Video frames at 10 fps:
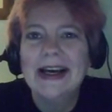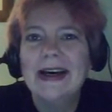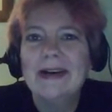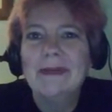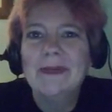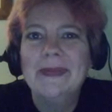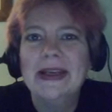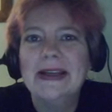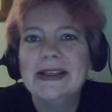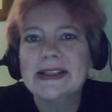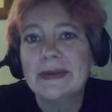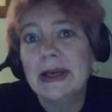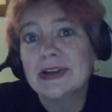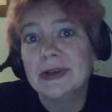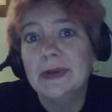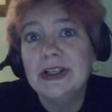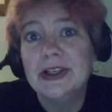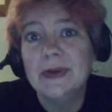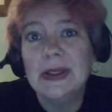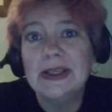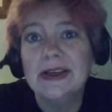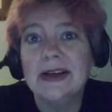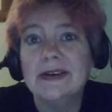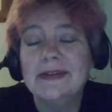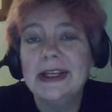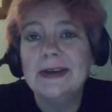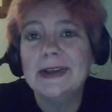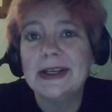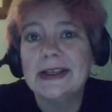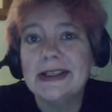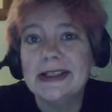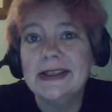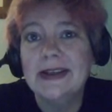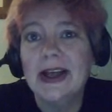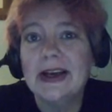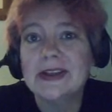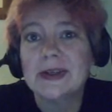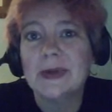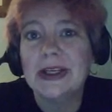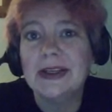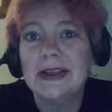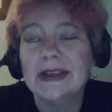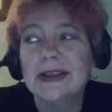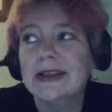I'm actually reshooting a video that I did last week.